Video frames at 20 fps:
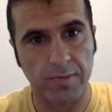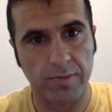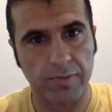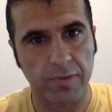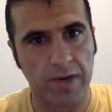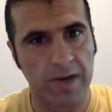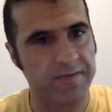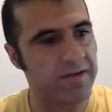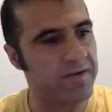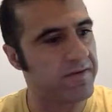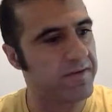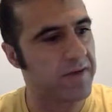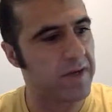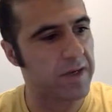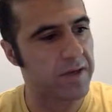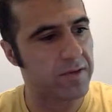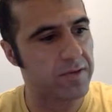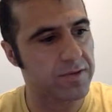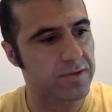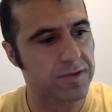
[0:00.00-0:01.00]
Private
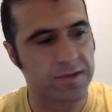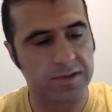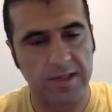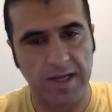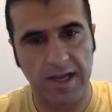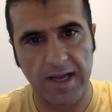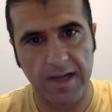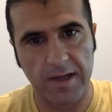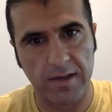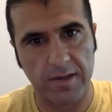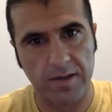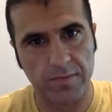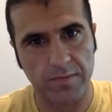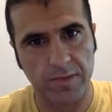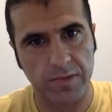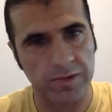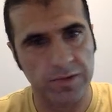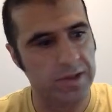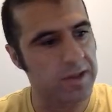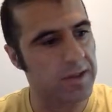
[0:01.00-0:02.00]
final stack
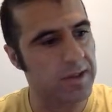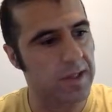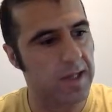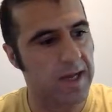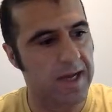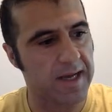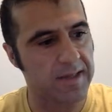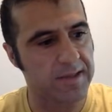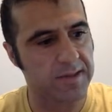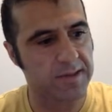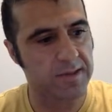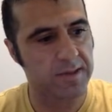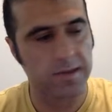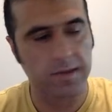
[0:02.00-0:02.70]
built-in class